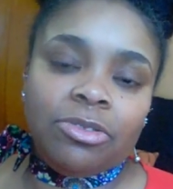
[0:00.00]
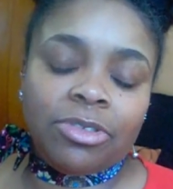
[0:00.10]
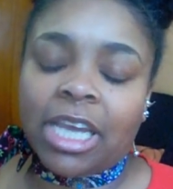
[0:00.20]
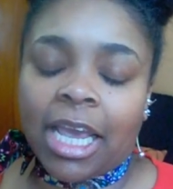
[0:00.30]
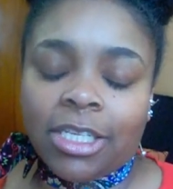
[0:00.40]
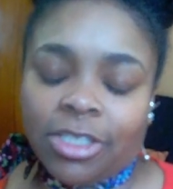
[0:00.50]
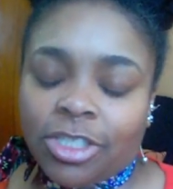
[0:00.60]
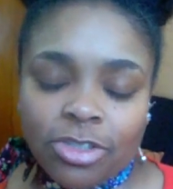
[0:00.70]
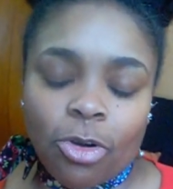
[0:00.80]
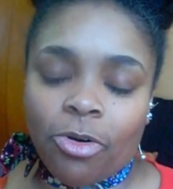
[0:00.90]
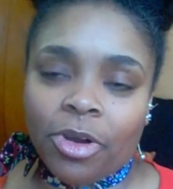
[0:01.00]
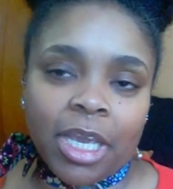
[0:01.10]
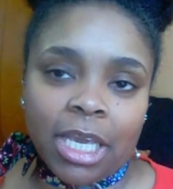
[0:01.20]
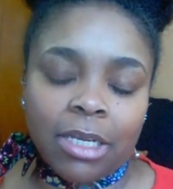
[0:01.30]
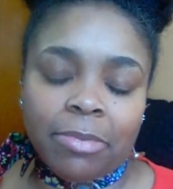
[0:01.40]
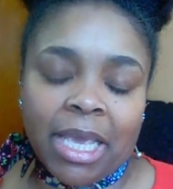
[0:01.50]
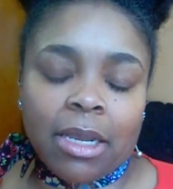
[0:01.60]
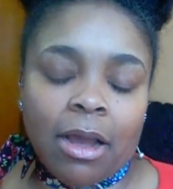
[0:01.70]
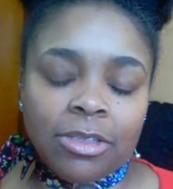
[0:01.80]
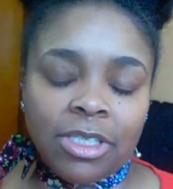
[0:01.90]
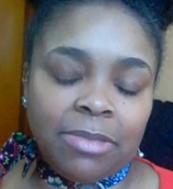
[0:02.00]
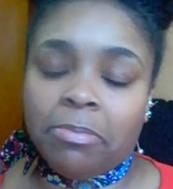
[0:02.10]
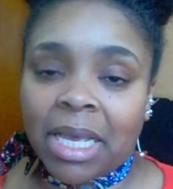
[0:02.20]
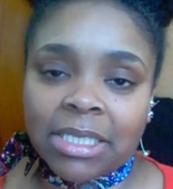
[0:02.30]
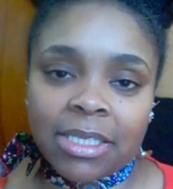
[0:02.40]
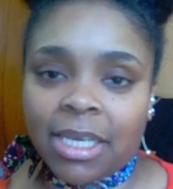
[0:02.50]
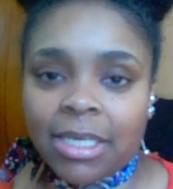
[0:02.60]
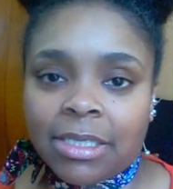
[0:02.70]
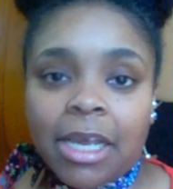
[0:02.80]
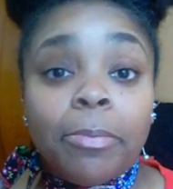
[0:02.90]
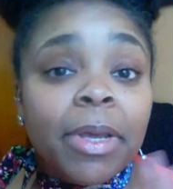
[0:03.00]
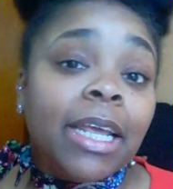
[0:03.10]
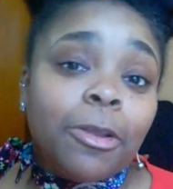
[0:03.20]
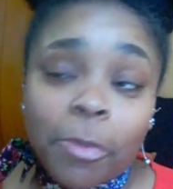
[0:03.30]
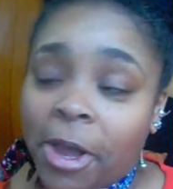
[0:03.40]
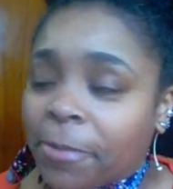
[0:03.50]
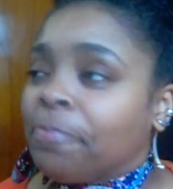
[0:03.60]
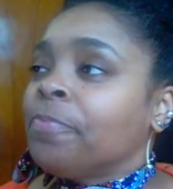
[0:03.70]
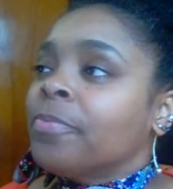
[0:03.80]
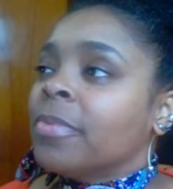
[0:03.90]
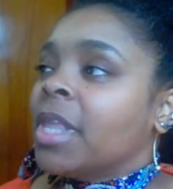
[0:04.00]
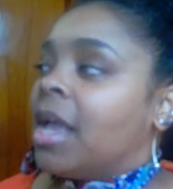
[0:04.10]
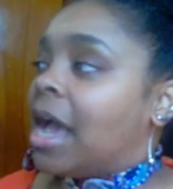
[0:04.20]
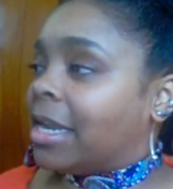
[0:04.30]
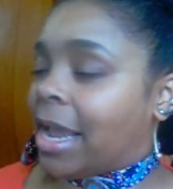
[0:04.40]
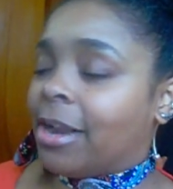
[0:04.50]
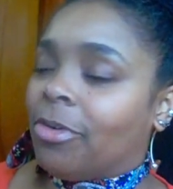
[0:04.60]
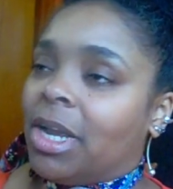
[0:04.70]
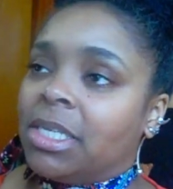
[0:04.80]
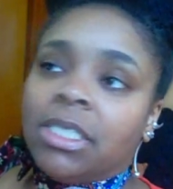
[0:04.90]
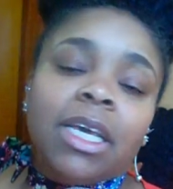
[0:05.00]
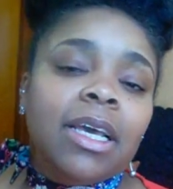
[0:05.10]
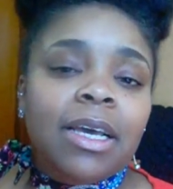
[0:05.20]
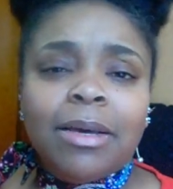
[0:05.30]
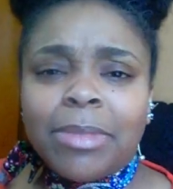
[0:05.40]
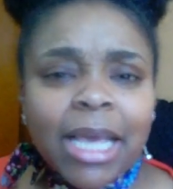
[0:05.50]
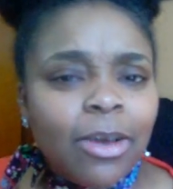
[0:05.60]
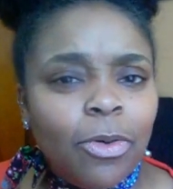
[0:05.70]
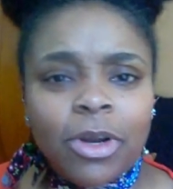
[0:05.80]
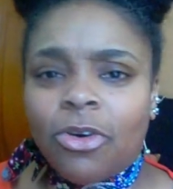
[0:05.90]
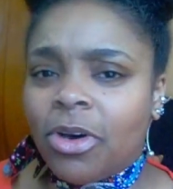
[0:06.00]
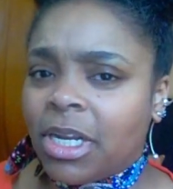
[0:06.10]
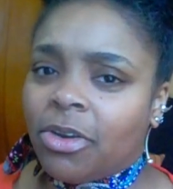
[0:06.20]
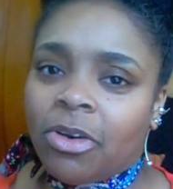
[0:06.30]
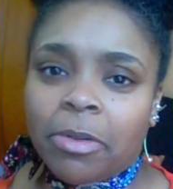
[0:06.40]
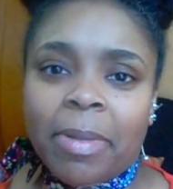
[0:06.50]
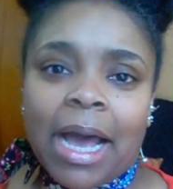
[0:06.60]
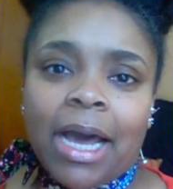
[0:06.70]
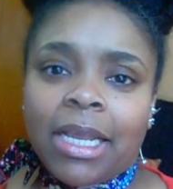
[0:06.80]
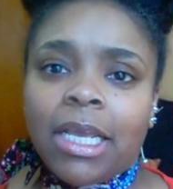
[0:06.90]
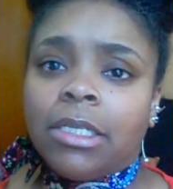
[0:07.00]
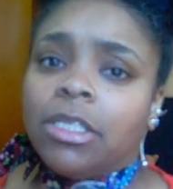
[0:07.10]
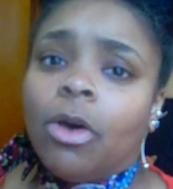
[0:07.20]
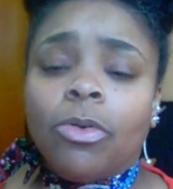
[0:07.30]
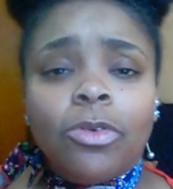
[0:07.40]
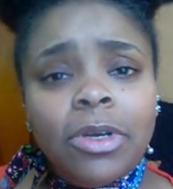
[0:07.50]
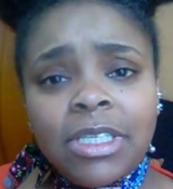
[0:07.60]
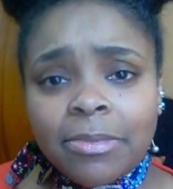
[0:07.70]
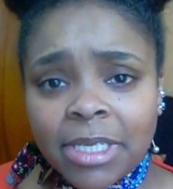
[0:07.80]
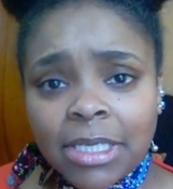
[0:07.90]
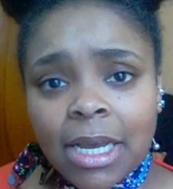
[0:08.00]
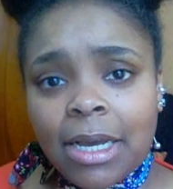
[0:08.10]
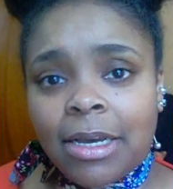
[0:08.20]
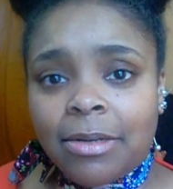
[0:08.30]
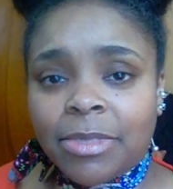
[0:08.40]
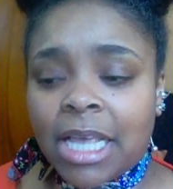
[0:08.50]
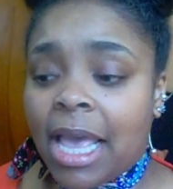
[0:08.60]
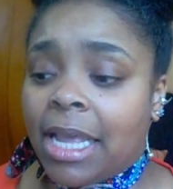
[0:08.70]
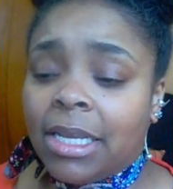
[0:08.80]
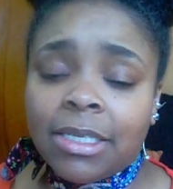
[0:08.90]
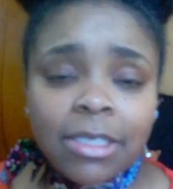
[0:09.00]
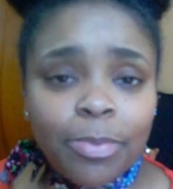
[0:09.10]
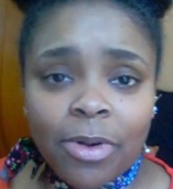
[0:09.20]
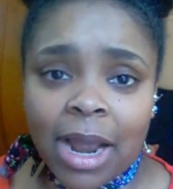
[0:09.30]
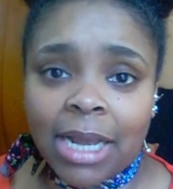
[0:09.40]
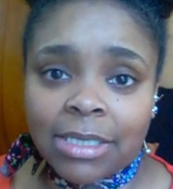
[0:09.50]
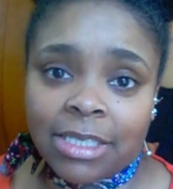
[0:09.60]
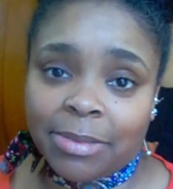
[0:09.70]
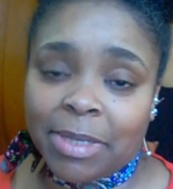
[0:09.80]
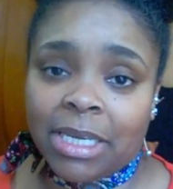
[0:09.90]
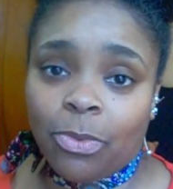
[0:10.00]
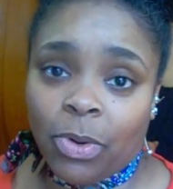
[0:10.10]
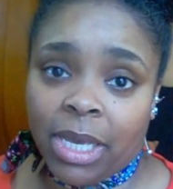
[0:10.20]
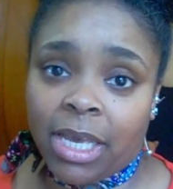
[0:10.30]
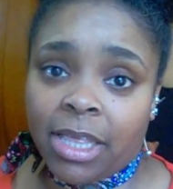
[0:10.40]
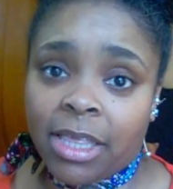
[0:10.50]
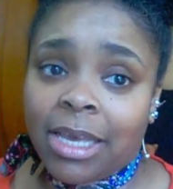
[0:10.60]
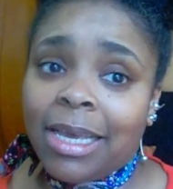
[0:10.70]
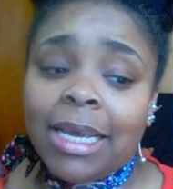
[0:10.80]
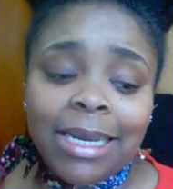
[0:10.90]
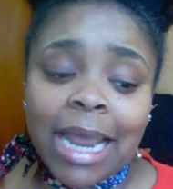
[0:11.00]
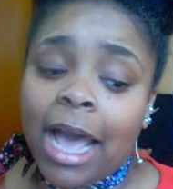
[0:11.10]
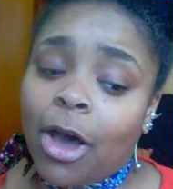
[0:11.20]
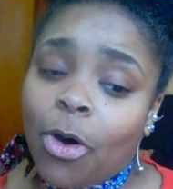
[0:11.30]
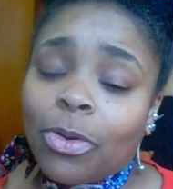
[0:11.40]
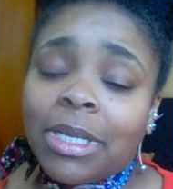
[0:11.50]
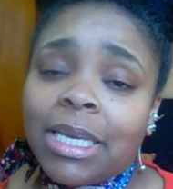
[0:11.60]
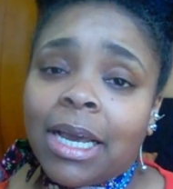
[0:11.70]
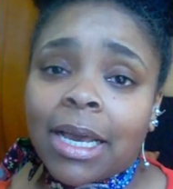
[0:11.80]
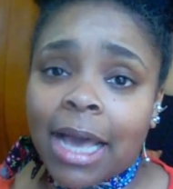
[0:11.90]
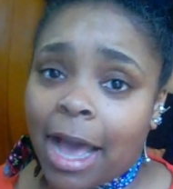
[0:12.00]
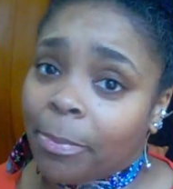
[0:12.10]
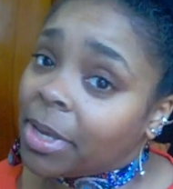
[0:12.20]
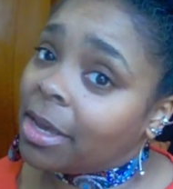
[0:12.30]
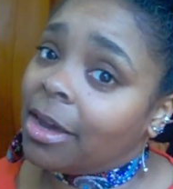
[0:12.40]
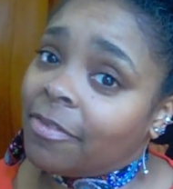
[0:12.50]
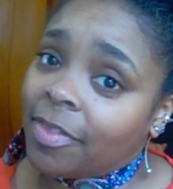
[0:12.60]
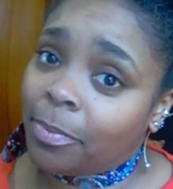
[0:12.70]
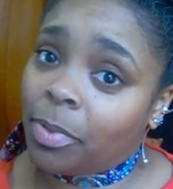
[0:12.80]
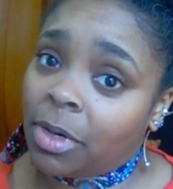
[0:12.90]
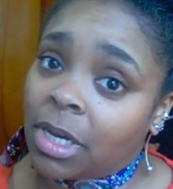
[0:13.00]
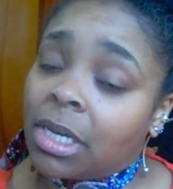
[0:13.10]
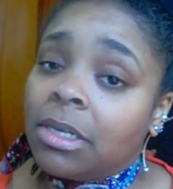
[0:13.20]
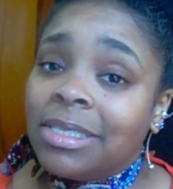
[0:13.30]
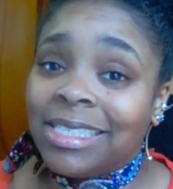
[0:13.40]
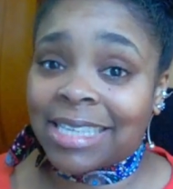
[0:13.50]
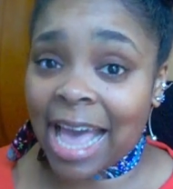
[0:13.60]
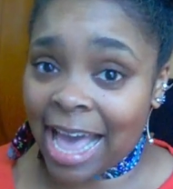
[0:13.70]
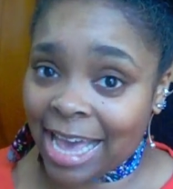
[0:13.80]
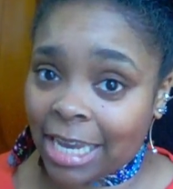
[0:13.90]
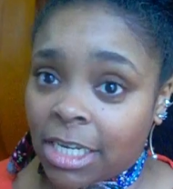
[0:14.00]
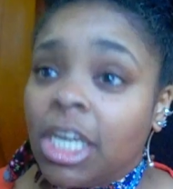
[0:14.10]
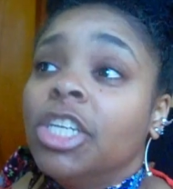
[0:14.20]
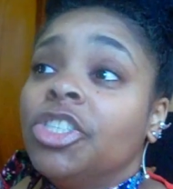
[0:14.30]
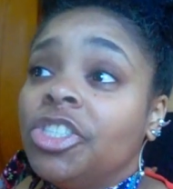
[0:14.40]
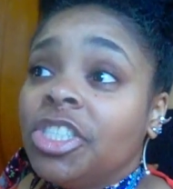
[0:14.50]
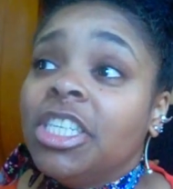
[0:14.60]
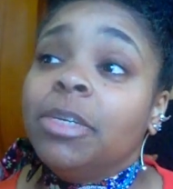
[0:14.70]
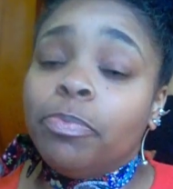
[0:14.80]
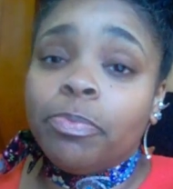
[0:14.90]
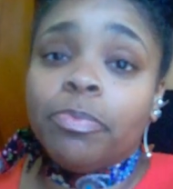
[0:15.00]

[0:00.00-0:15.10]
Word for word: change the story and make it all, just mess things up. But anyway, I digress. I'm like going on and on about it. So Christmas comes and he surprises me with not only a copy of the book signed, she